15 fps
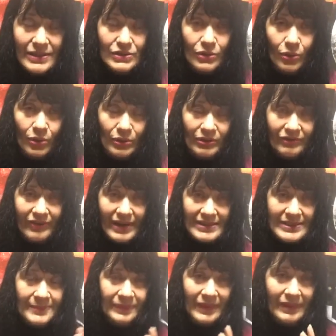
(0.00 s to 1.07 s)
So all of
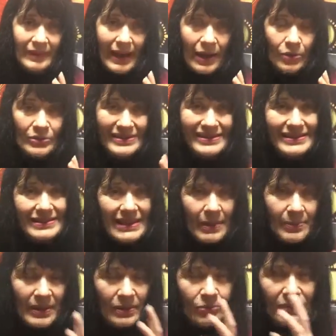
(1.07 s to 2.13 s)
us now
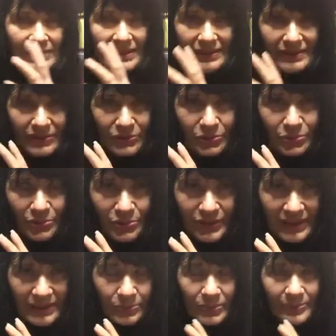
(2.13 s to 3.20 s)
stepping within the new
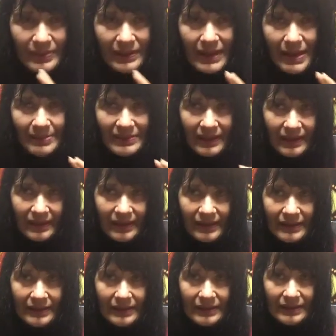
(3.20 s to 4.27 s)
grid, we become like a